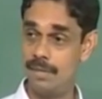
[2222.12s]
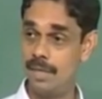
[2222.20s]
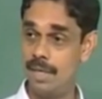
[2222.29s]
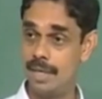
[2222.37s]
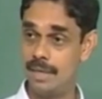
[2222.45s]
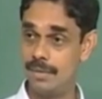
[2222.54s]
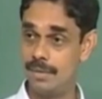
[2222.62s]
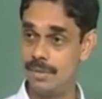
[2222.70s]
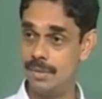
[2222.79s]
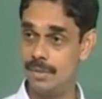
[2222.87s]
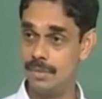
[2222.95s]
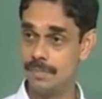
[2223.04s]
when r equal to
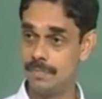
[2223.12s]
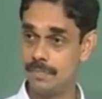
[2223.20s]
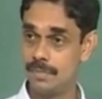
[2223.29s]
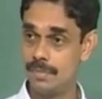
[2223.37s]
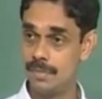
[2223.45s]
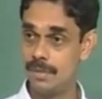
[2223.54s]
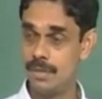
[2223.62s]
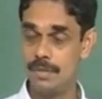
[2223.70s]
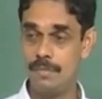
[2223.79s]
0. So,